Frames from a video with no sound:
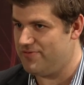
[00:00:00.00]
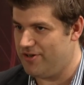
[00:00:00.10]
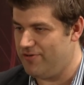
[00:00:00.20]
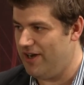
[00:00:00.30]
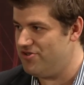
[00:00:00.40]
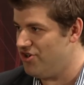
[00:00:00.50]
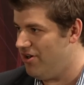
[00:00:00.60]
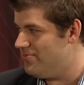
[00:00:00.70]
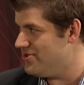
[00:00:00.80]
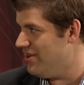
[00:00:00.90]
So we quit our
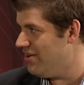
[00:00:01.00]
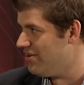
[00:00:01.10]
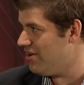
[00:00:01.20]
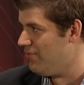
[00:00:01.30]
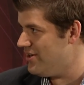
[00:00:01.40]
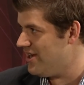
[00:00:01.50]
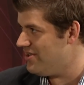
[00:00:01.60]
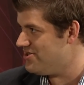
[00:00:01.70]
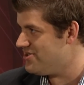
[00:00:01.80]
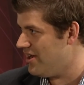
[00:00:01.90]
jobs and then kind of went
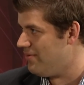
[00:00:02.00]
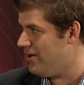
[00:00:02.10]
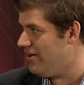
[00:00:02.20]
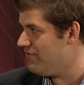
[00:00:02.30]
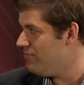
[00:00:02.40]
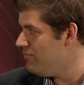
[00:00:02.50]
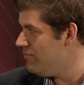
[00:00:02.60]
down this startup path.